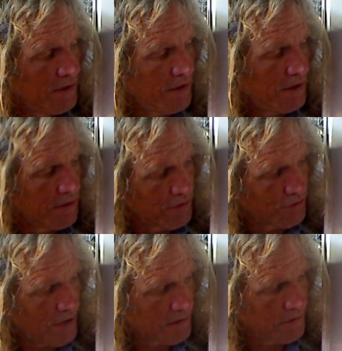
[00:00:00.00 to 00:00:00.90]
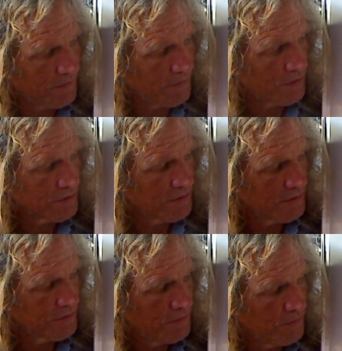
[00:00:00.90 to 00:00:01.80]
And the attractive force
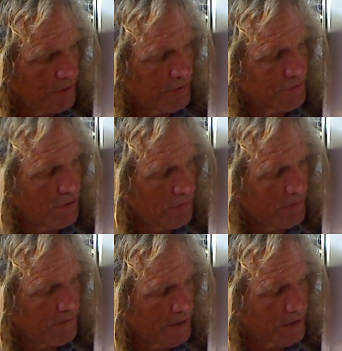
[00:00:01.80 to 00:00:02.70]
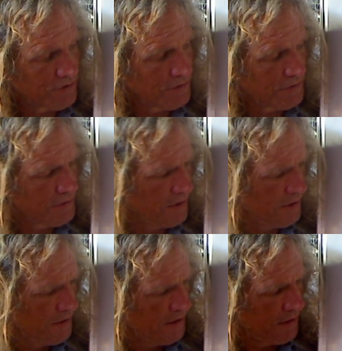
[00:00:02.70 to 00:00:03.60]
is, well, there's no reflections,
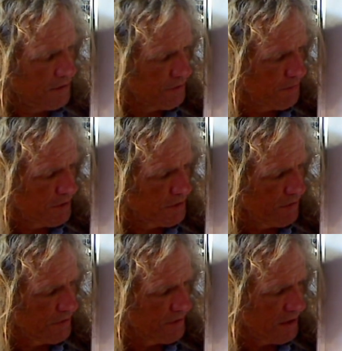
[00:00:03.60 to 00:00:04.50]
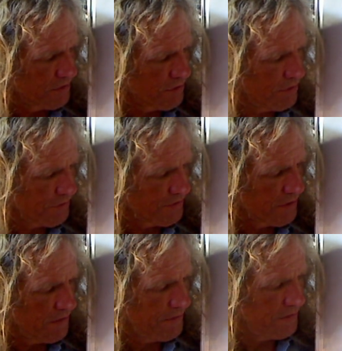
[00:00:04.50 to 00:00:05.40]
and there's a bunch of this external
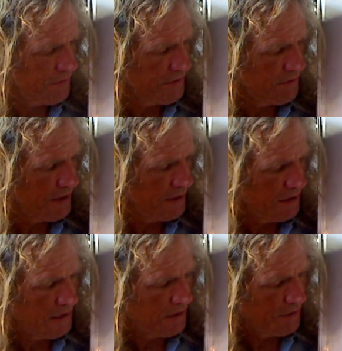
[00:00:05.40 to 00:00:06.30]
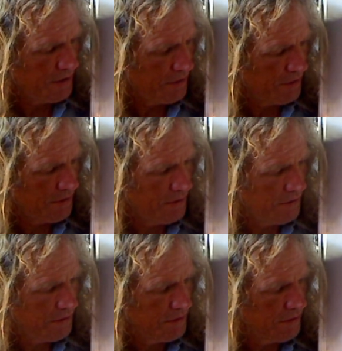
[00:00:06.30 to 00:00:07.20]
stuff still hitting out here,
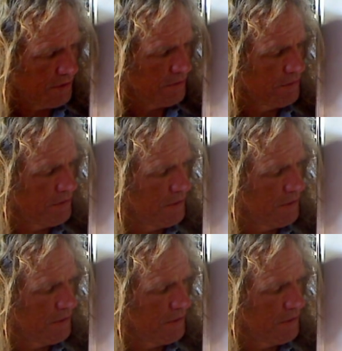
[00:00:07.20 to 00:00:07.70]
you know,